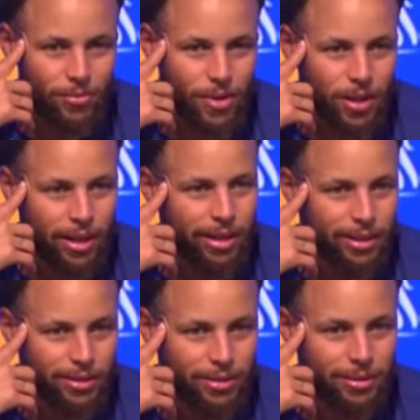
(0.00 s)

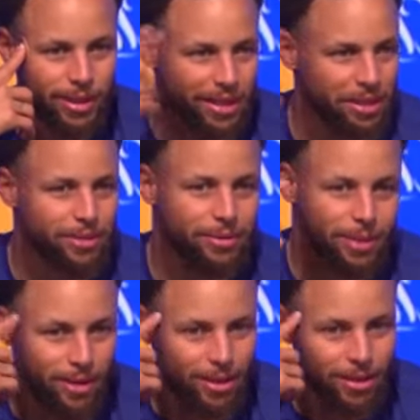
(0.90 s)
and again,
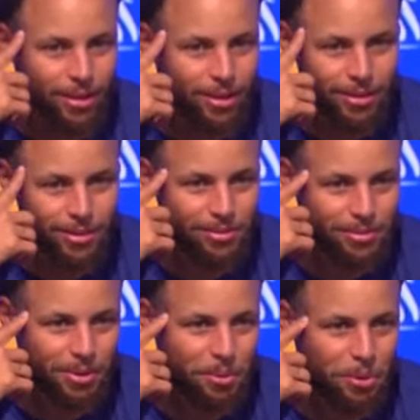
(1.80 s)

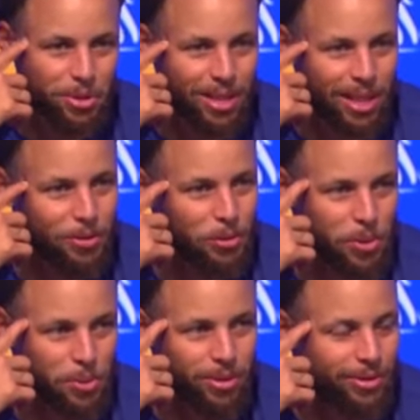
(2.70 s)
you know, more time for
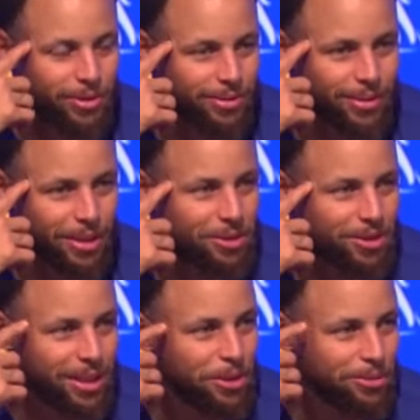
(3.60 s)
people to
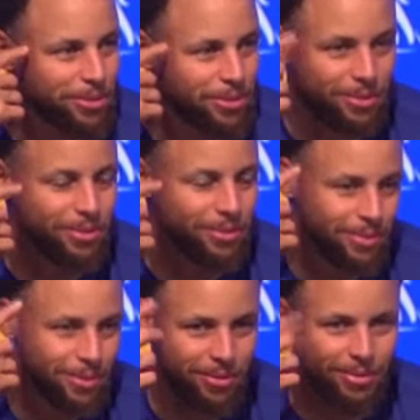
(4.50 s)
understand
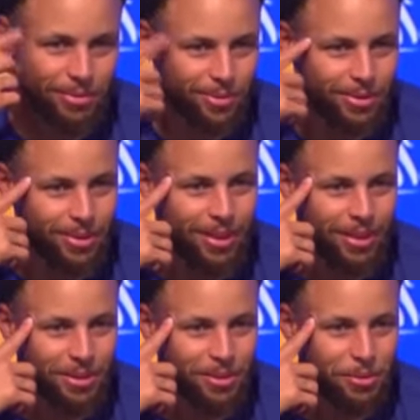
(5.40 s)

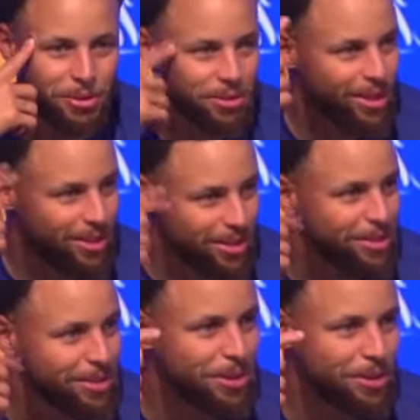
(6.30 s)
what your
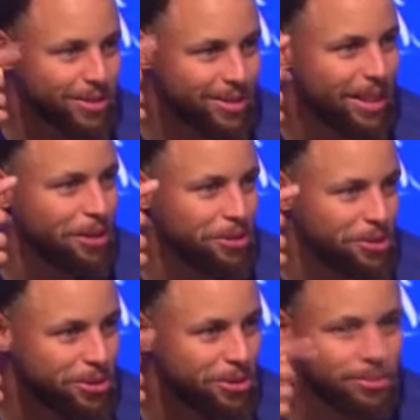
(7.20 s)
tendencies are and scout
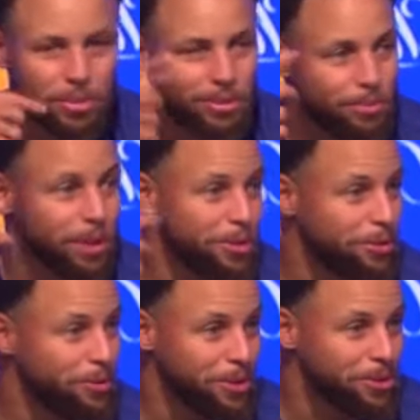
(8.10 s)
you and put better
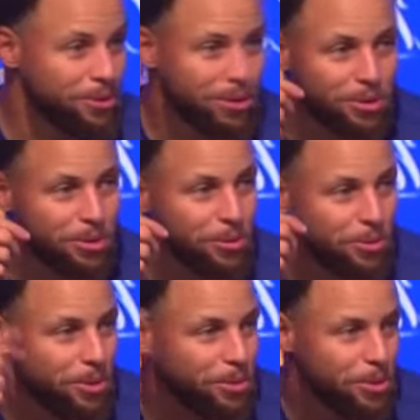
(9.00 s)
defenders on you for
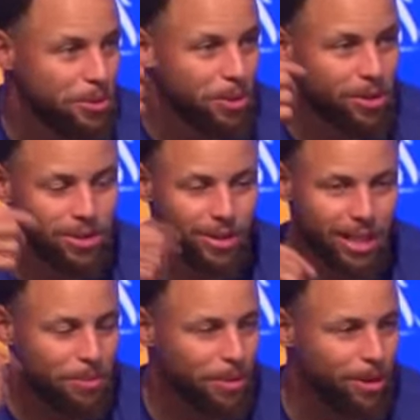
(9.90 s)
more parts of the
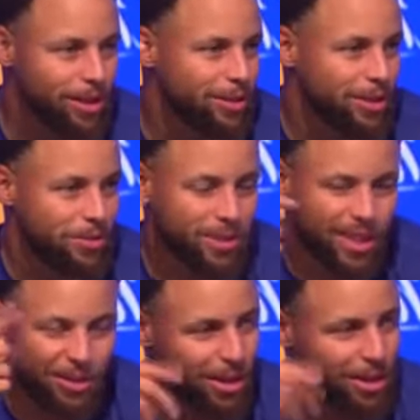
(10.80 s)
game, all that stuff. It's
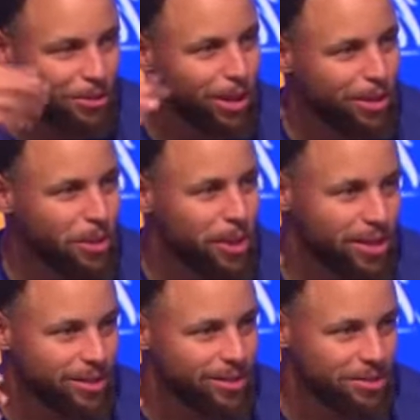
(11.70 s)
kind of like a rite of
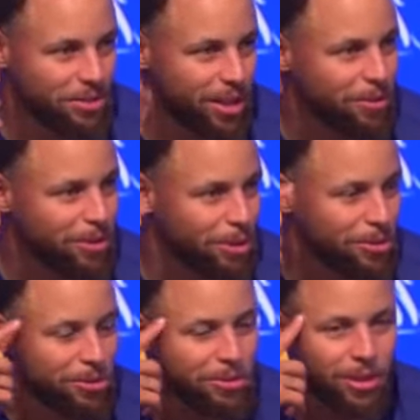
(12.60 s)
passage that you have to go
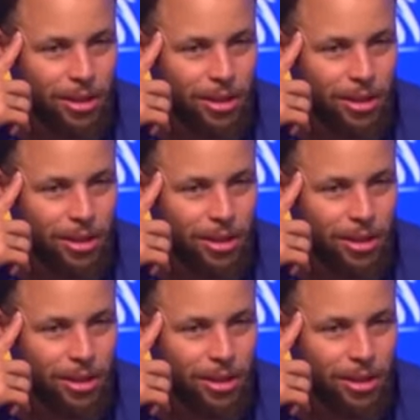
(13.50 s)
through.